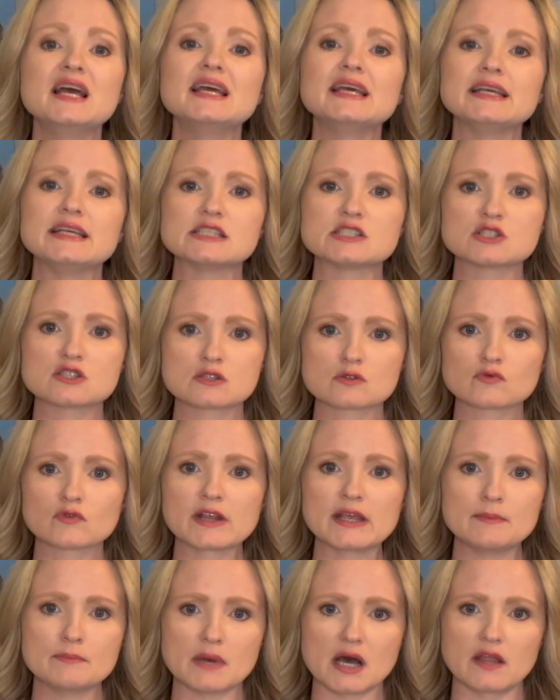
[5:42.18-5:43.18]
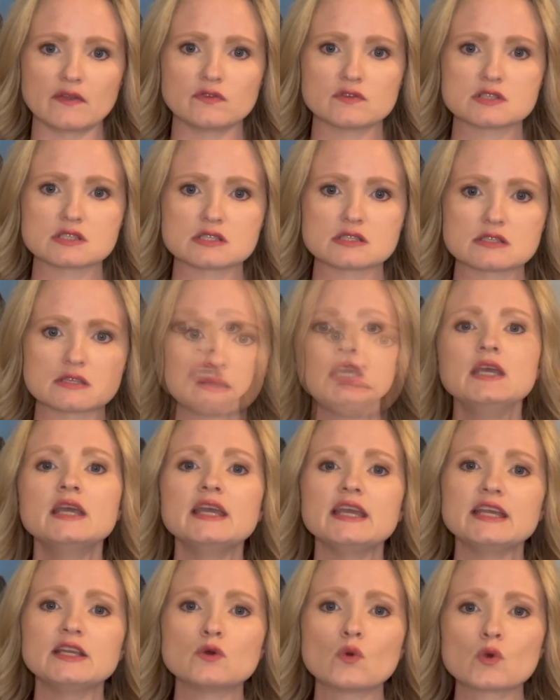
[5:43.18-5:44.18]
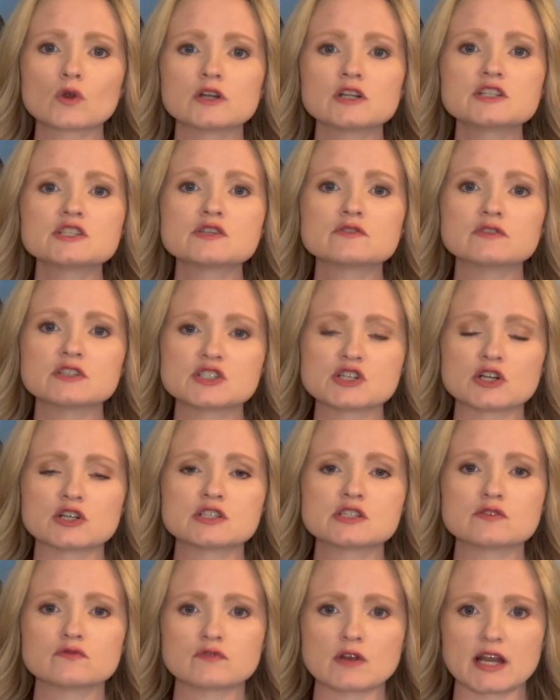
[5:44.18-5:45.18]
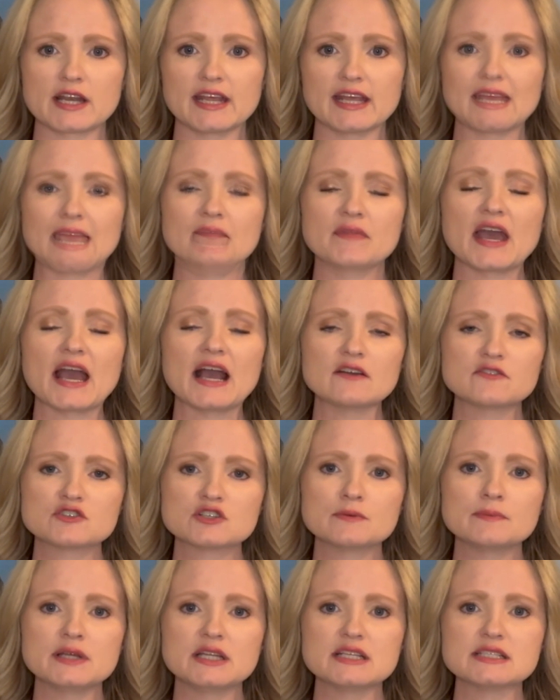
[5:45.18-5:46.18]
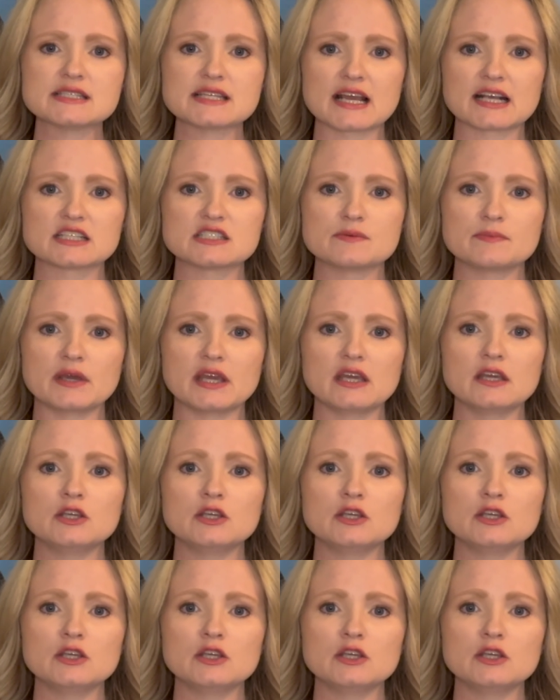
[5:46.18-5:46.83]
is 3 months. In order to return to running after meniscectomy,